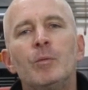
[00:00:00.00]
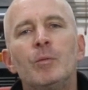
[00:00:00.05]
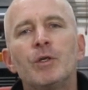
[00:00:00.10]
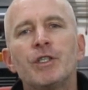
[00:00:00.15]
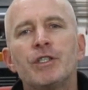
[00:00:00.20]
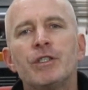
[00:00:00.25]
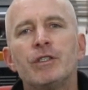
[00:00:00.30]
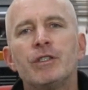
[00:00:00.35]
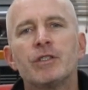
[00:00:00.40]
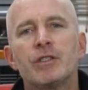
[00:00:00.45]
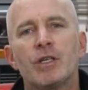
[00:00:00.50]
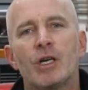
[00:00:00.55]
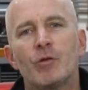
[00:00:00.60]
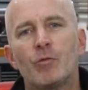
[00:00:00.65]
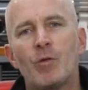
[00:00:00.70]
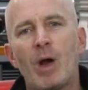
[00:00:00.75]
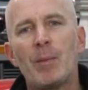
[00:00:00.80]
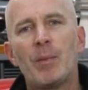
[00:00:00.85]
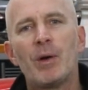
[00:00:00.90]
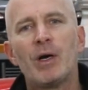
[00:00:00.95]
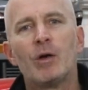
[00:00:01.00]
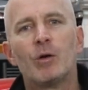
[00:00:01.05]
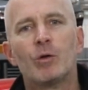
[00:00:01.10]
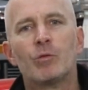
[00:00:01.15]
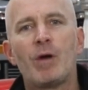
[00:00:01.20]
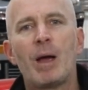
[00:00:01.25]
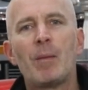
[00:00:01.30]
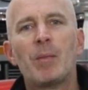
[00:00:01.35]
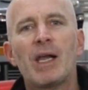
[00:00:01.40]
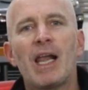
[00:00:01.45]
Bushes are rubber
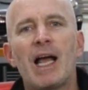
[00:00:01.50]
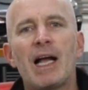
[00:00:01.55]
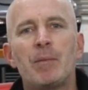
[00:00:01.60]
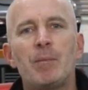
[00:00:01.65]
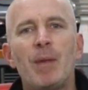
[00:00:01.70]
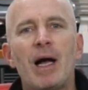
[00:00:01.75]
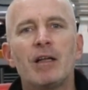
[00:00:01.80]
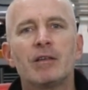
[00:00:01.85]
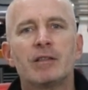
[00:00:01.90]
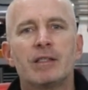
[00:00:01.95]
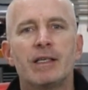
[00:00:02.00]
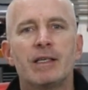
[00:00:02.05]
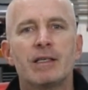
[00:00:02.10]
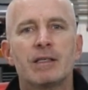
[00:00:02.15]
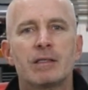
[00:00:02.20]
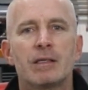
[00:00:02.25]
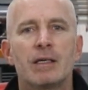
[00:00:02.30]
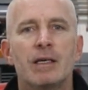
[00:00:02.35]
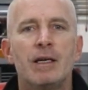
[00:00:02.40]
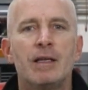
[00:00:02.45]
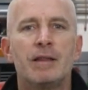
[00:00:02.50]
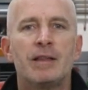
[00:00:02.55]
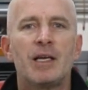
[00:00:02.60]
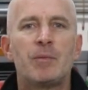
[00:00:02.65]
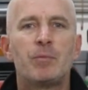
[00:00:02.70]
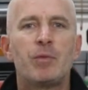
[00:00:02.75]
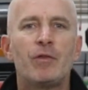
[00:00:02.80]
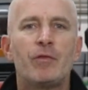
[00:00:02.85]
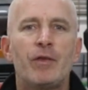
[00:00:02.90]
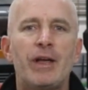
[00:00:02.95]
or rubber-like mountings
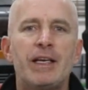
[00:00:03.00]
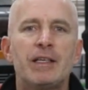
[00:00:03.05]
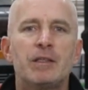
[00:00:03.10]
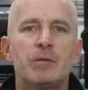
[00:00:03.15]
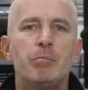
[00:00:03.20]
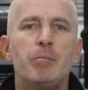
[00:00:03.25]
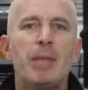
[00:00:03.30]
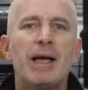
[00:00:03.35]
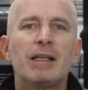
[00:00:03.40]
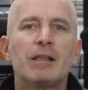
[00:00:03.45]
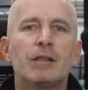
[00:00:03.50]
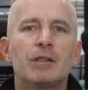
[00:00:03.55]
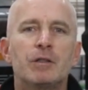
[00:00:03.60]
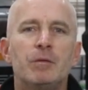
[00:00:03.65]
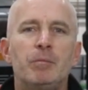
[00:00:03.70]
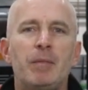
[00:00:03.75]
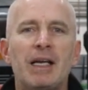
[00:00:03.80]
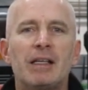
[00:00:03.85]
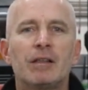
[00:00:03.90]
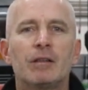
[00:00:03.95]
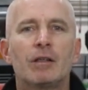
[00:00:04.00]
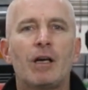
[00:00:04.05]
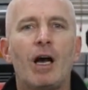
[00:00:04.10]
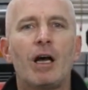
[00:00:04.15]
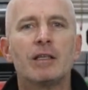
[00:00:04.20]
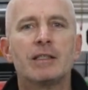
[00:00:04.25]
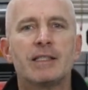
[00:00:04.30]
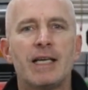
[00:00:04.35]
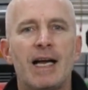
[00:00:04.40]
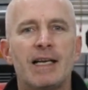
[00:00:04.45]
that prevent metal-to-metal
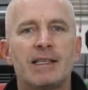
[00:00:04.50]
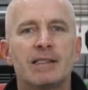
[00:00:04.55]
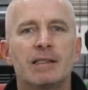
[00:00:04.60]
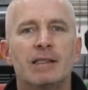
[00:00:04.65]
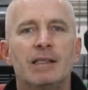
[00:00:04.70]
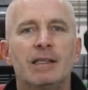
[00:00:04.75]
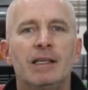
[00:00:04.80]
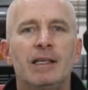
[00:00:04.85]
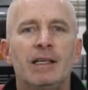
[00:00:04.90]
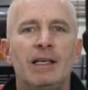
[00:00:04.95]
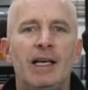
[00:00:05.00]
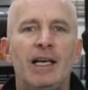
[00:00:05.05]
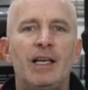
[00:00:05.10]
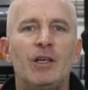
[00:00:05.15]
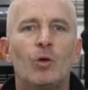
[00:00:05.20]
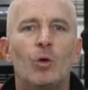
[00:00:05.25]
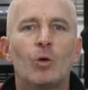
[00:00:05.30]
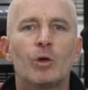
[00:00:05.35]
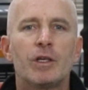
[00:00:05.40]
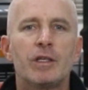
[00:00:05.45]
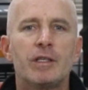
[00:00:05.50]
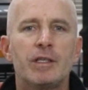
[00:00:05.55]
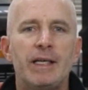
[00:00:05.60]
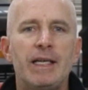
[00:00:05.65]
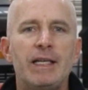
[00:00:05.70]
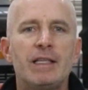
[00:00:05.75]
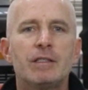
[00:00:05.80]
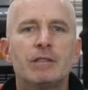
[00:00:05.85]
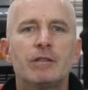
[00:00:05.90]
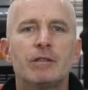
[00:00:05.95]
contact in order to
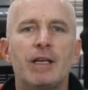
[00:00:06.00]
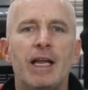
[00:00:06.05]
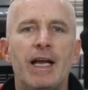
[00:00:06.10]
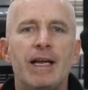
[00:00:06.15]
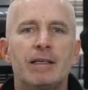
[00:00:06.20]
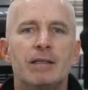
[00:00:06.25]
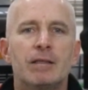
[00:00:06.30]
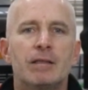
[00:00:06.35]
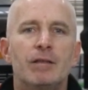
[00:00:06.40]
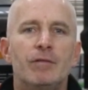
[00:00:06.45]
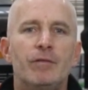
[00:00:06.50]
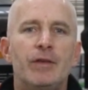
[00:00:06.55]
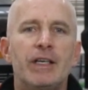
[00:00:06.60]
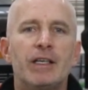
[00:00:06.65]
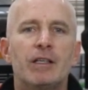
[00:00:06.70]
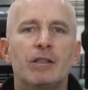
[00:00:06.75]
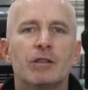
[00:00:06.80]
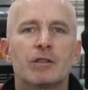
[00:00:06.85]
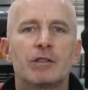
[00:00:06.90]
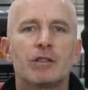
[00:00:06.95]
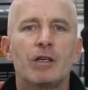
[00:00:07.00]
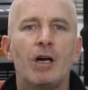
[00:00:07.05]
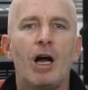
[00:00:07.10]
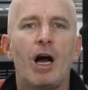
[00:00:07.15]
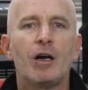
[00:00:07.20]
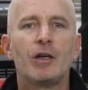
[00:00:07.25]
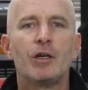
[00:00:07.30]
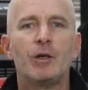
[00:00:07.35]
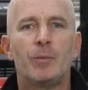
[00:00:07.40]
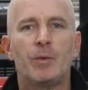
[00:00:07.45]
insulate the vehicle's
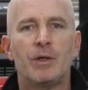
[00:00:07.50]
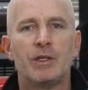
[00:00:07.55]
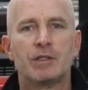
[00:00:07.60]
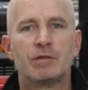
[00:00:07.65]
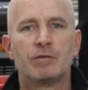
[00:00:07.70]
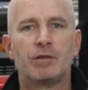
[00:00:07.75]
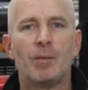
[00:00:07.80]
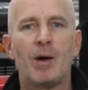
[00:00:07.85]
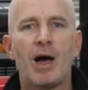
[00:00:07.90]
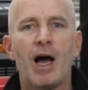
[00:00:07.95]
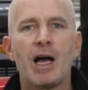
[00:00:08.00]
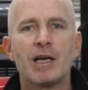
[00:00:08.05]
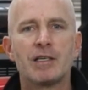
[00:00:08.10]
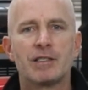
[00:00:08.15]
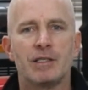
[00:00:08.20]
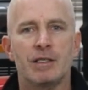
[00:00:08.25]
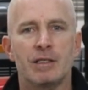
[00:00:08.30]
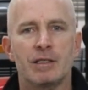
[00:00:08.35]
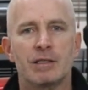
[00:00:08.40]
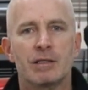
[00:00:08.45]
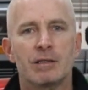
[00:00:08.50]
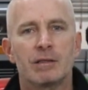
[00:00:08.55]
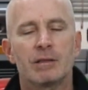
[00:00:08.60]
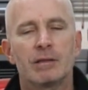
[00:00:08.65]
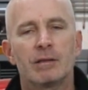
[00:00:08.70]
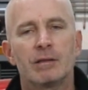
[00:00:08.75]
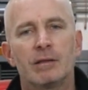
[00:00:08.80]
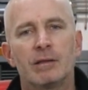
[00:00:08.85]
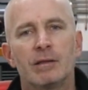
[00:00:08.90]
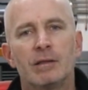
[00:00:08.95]
occupants from harshness.
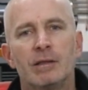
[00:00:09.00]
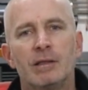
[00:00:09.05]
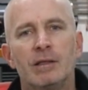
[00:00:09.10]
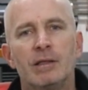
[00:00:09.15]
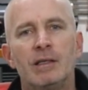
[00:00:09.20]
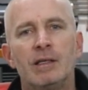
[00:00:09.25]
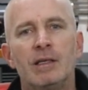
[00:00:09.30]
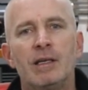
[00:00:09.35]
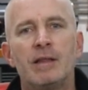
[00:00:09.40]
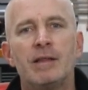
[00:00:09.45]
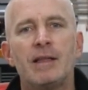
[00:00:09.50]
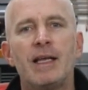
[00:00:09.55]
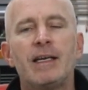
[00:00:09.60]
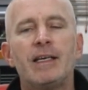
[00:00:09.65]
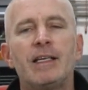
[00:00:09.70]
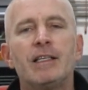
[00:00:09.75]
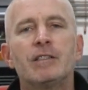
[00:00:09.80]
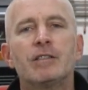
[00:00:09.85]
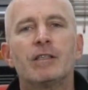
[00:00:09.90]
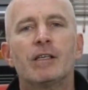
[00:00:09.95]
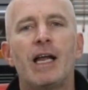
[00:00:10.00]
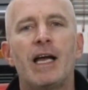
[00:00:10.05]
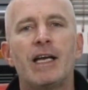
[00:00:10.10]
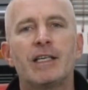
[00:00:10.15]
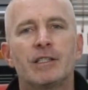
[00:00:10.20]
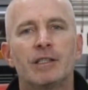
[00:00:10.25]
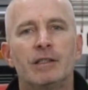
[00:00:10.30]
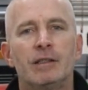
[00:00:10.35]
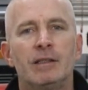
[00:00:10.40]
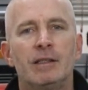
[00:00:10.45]
That
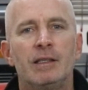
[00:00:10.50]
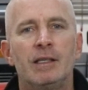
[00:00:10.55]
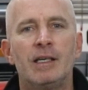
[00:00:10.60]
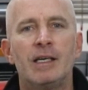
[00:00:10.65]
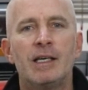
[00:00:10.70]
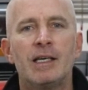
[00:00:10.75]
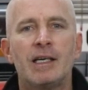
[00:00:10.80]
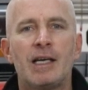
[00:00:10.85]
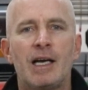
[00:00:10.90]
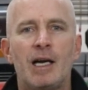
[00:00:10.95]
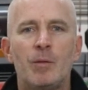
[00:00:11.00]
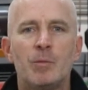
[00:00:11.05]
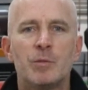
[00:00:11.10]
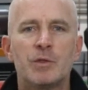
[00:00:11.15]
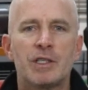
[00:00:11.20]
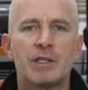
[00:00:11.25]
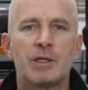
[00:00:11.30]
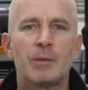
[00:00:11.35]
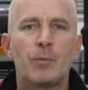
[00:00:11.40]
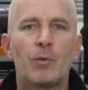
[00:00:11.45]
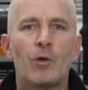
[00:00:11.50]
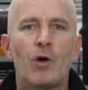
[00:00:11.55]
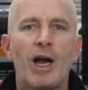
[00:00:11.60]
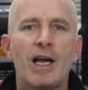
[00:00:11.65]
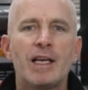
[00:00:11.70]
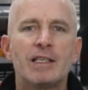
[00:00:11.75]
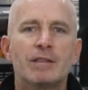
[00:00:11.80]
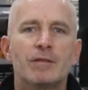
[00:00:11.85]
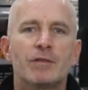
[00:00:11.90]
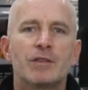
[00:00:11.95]
insulation comes at the
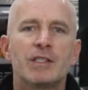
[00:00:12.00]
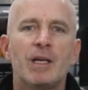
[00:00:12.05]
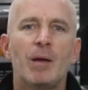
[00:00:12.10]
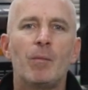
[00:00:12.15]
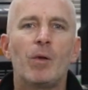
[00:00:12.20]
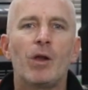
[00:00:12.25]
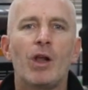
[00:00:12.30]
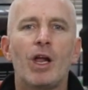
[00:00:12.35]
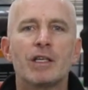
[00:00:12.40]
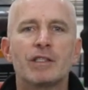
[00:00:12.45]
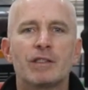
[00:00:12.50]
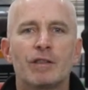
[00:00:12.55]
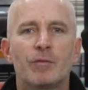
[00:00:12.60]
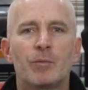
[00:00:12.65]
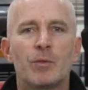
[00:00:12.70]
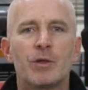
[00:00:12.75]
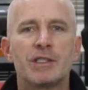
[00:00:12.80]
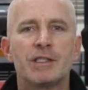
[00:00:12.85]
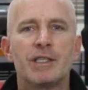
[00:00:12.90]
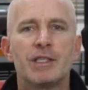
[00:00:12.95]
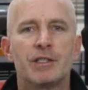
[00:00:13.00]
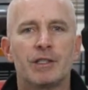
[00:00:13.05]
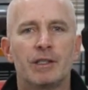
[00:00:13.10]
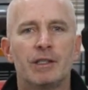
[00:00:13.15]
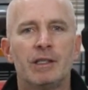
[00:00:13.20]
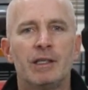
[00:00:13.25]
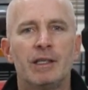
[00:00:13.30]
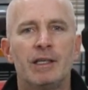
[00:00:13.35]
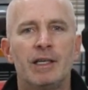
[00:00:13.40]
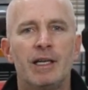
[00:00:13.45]
price of some loss of
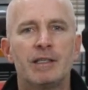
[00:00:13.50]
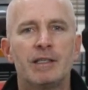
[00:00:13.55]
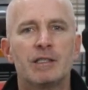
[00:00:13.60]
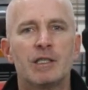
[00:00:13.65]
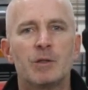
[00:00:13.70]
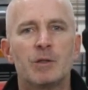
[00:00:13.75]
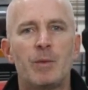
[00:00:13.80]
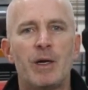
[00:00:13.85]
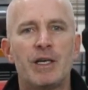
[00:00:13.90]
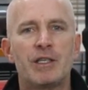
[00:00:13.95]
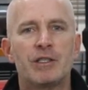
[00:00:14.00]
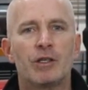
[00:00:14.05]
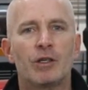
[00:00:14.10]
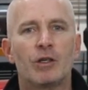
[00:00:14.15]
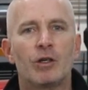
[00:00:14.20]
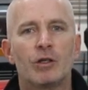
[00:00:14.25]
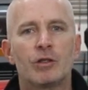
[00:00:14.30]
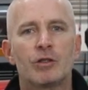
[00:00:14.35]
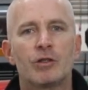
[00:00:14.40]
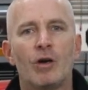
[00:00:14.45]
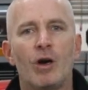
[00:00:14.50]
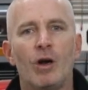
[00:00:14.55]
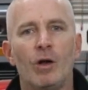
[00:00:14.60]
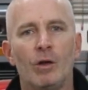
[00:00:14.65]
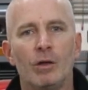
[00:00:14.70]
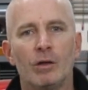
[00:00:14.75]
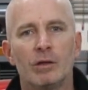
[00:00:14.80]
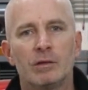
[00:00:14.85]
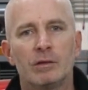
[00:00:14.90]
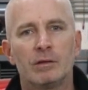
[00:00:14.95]
precision in suspension
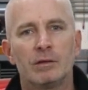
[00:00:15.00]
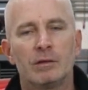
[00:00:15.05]
control.